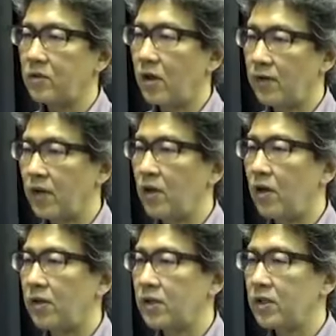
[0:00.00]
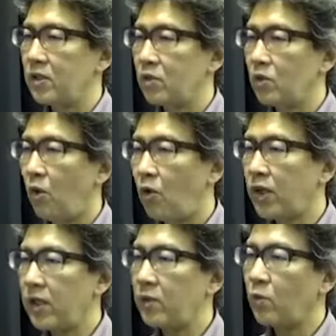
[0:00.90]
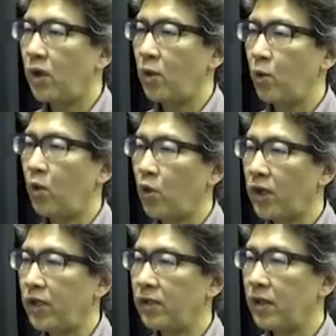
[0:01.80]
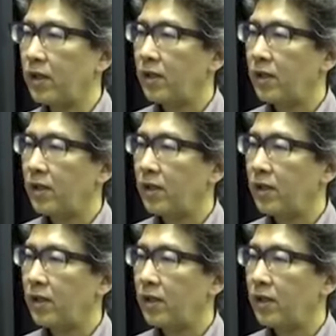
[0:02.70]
driving cars, talking while walking.